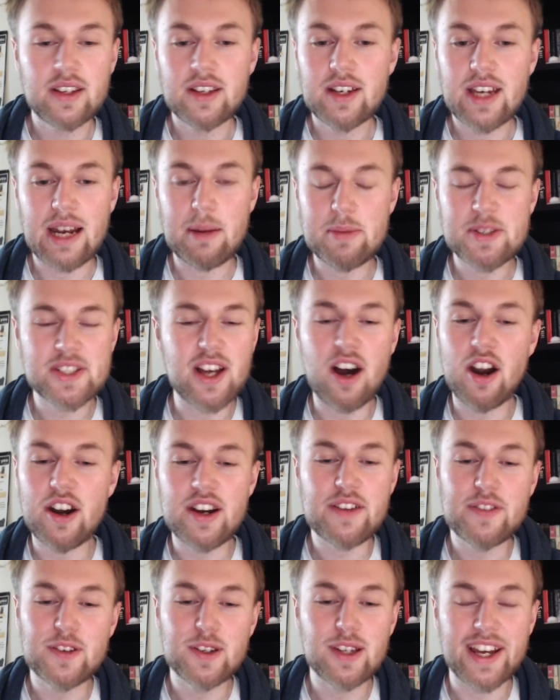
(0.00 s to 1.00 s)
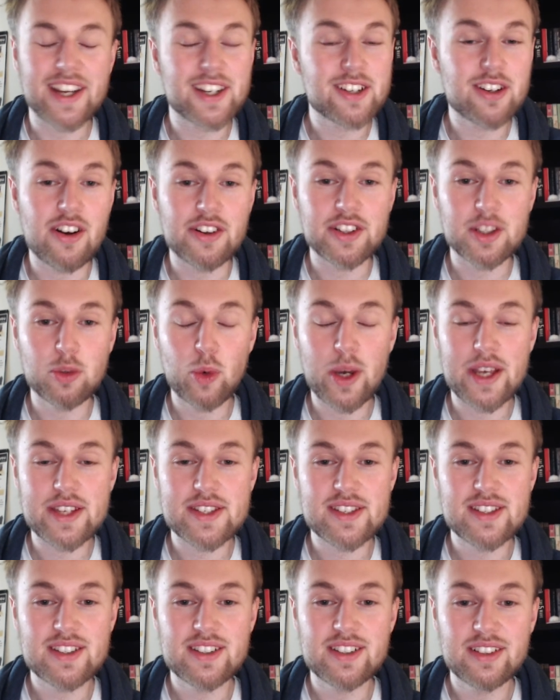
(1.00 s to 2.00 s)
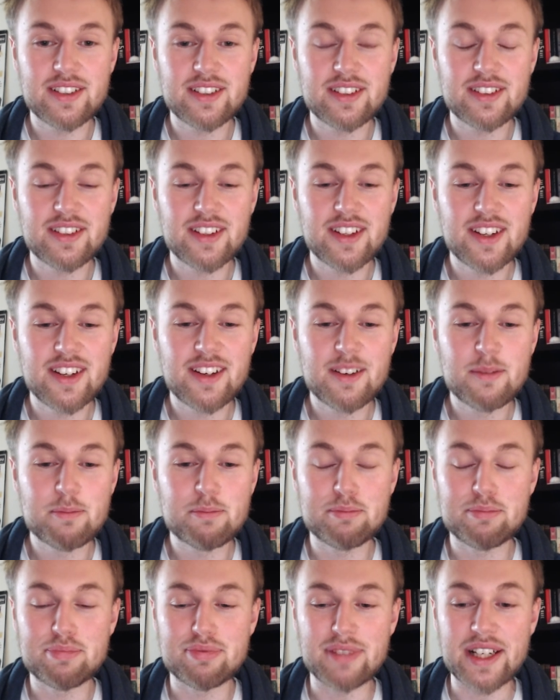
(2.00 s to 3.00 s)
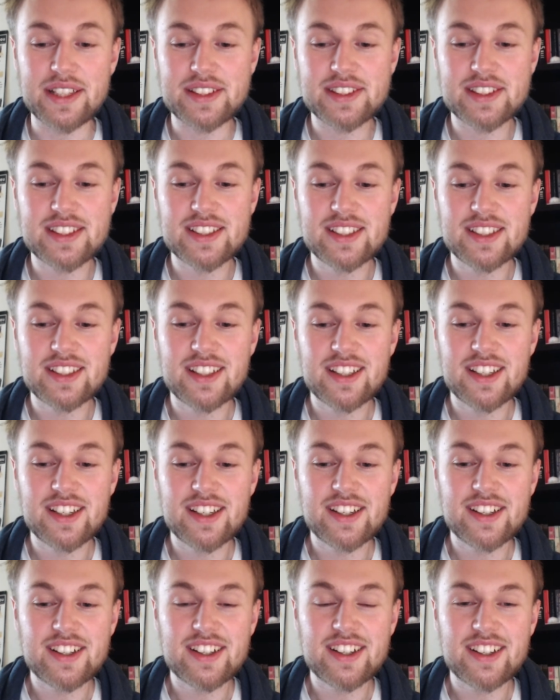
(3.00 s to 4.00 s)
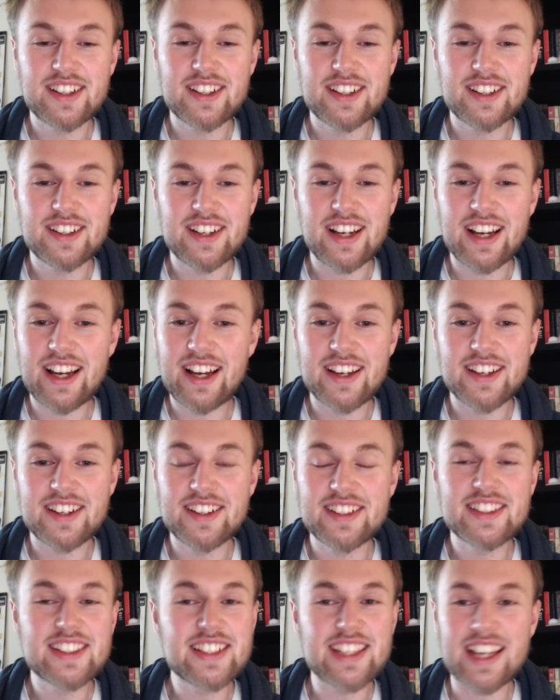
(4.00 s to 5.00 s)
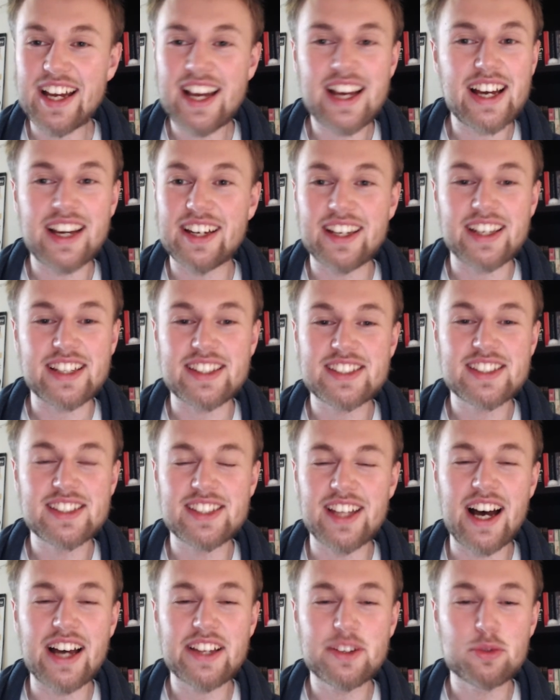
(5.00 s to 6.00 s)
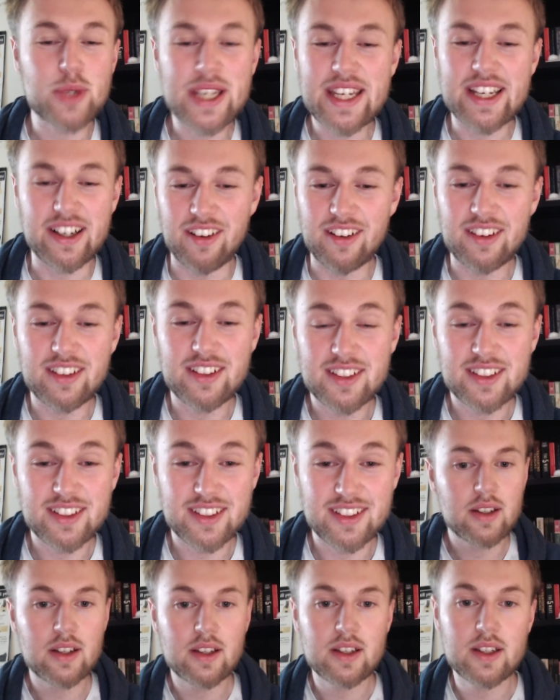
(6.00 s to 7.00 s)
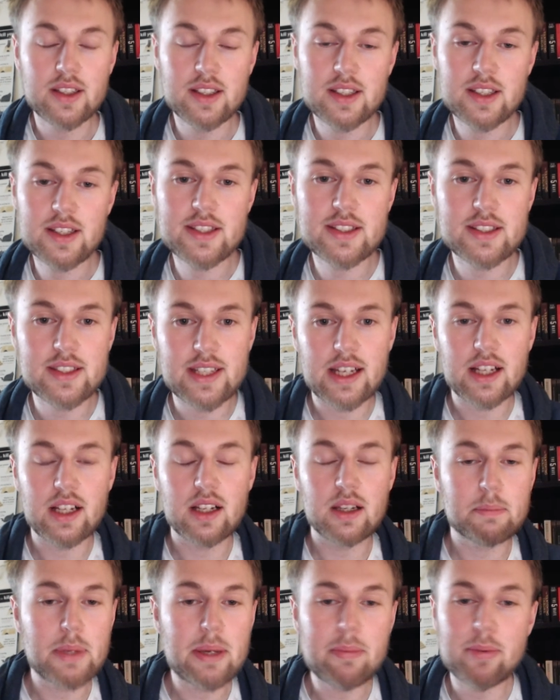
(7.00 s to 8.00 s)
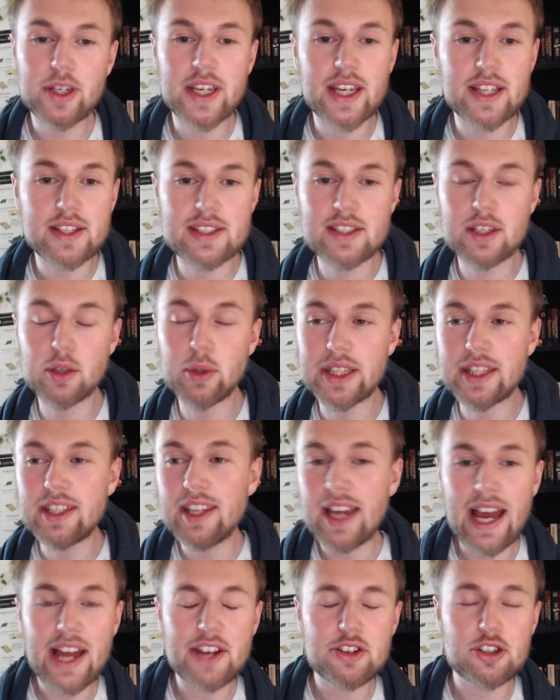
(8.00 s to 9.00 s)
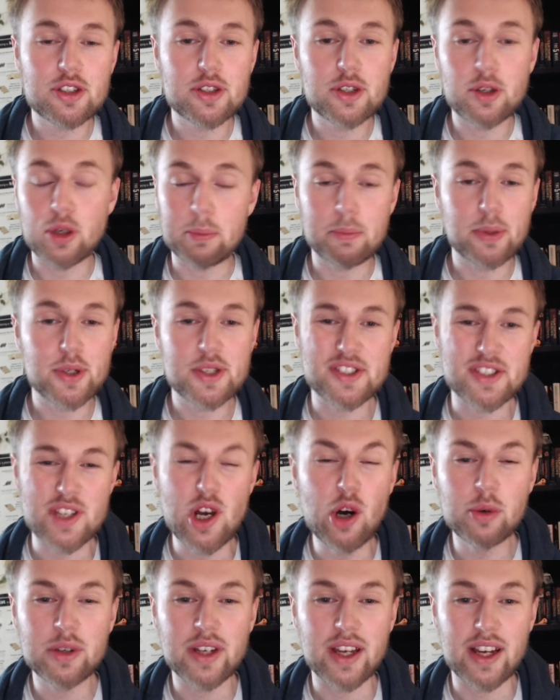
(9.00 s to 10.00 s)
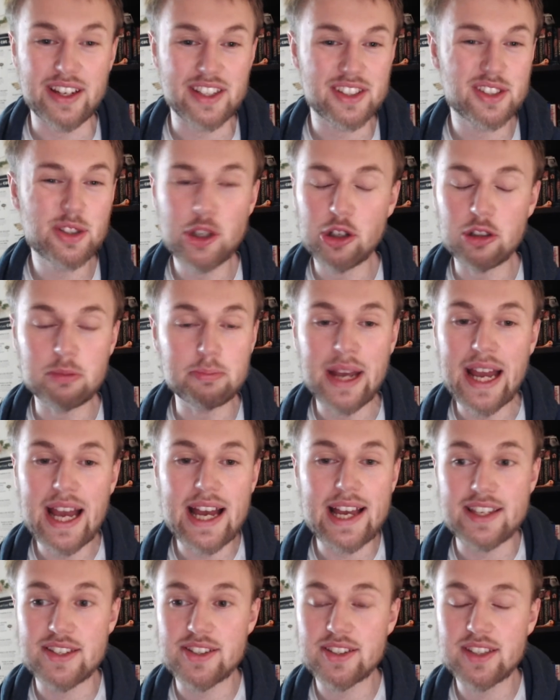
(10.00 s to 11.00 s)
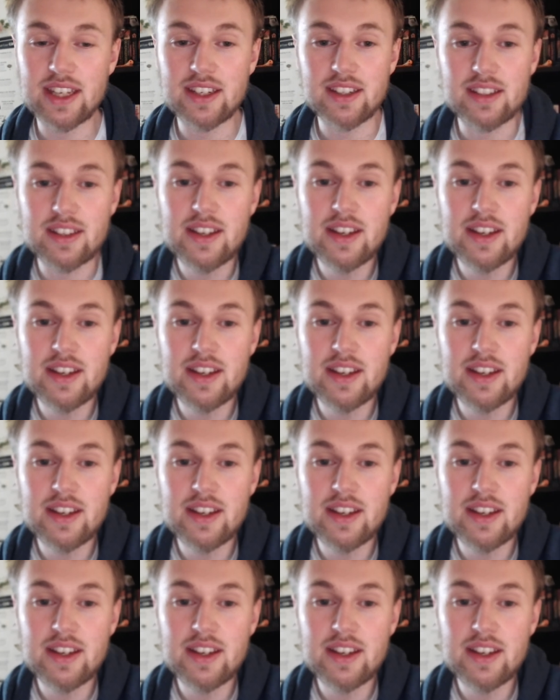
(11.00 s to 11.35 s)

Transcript: And I'm sorry if you like Kanye West, but yeah, it's not real. Still, people get so attached to your persona, to your mask, and